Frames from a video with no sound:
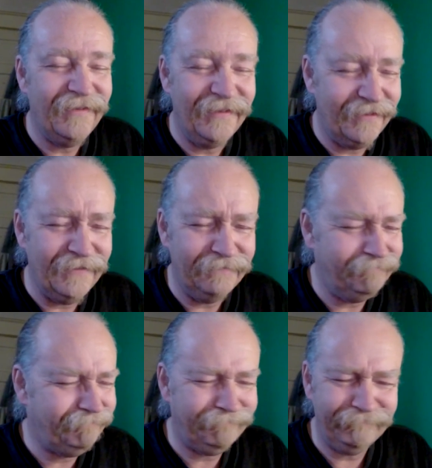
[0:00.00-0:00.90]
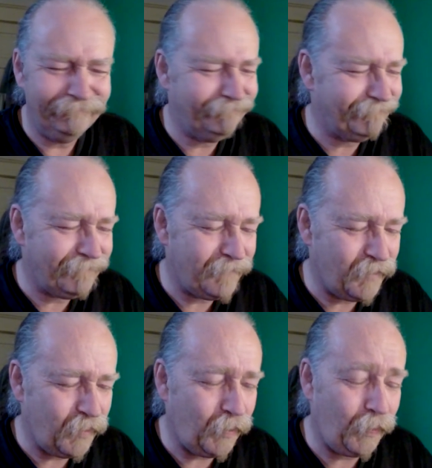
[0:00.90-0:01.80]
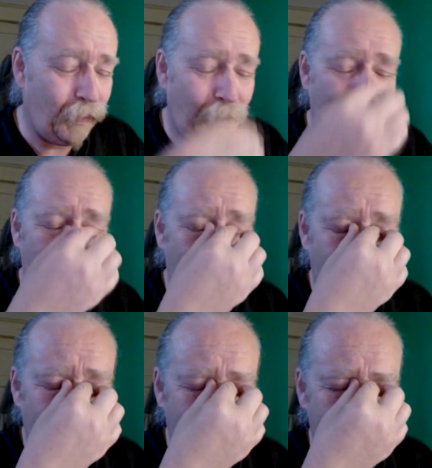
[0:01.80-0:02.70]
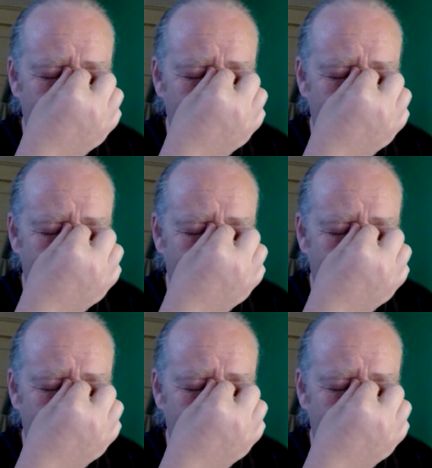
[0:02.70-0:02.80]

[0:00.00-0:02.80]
But, you know, he calls himself Canadien Atheist.